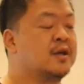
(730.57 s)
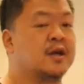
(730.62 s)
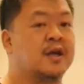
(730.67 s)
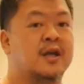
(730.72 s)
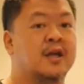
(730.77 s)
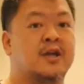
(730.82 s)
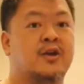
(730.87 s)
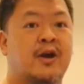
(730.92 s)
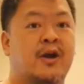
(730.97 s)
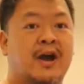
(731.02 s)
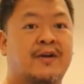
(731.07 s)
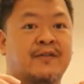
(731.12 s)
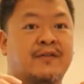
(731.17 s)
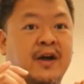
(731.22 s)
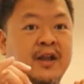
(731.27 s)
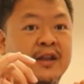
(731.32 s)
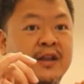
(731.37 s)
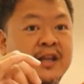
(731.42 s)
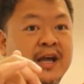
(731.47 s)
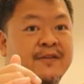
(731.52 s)
You have
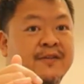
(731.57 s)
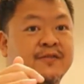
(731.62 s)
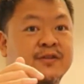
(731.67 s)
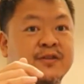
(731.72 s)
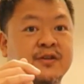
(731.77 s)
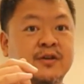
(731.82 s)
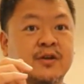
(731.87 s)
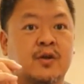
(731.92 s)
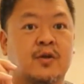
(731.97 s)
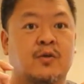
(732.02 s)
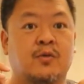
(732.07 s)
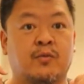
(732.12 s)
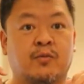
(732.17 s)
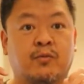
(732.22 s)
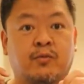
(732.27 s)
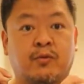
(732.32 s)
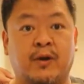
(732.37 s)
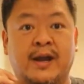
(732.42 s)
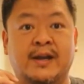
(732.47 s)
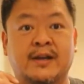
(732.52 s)
a left,
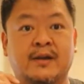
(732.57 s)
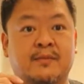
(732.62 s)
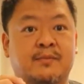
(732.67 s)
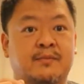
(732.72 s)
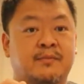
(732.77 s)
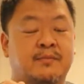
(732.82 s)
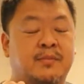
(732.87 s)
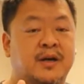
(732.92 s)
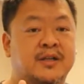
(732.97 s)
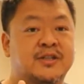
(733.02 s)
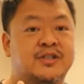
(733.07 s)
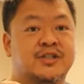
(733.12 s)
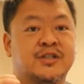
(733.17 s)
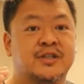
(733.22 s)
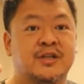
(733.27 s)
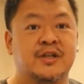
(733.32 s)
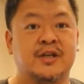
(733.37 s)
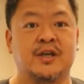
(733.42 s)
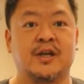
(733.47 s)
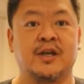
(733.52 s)
right punch,
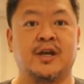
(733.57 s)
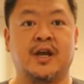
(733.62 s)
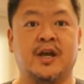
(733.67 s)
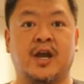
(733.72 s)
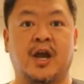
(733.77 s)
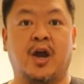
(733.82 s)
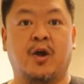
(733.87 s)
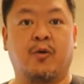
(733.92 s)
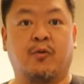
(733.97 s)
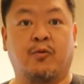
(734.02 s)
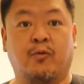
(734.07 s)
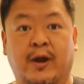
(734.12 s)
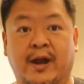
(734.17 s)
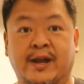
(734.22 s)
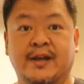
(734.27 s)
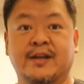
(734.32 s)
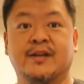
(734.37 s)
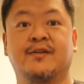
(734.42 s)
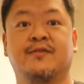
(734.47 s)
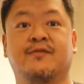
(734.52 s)
a
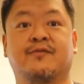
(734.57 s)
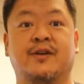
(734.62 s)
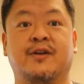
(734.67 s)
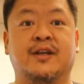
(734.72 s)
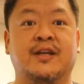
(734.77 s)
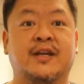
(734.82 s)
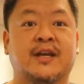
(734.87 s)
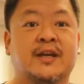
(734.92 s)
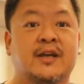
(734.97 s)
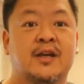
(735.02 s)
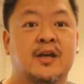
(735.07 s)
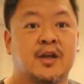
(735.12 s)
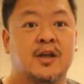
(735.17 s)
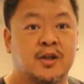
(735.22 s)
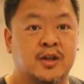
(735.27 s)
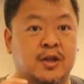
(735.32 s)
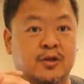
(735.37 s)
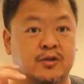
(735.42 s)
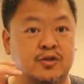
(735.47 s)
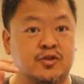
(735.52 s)
right front kick.
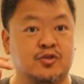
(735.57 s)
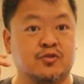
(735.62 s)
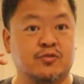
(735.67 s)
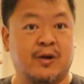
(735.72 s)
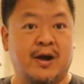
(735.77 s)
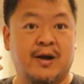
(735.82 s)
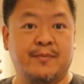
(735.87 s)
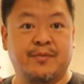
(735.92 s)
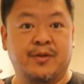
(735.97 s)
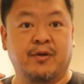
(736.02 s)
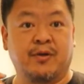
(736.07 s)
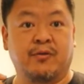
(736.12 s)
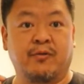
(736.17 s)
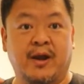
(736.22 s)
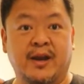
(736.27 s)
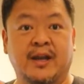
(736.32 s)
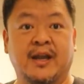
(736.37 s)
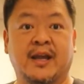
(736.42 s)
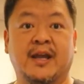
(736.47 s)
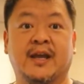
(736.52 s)
They'll drop their
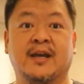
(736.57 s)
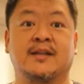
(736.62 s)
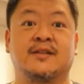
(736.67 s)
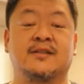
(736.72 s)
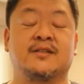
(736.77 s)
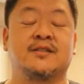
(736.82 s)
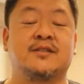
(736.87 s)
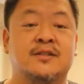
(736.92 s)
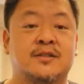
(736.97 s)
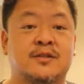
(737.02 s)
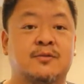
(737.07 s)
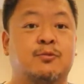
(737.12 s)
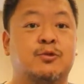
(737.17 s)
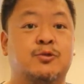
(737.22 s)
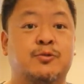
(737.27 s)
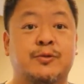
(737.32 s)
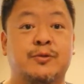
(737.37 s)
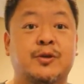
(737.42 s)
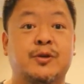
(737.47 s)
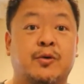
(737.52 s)
right hands, which
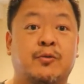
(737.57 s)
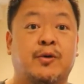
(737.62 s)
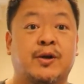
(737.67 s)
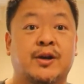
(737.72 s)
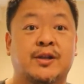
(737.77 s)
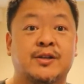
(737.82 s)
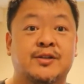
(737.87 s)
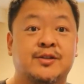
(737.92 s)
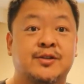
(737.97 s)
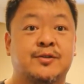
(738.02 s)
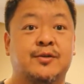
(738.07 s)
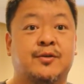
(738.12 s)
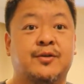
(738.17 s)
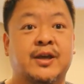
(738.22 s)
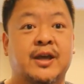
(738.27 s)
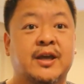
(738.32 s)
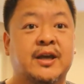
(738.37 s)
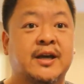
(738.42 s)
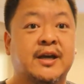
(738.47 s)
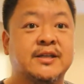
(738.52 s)
we don't want to do.
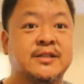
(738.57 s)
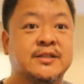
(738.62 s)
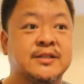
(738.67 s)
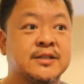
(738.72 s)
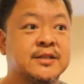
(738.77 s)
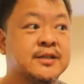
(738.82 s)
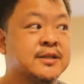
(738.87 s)
Okay, guys?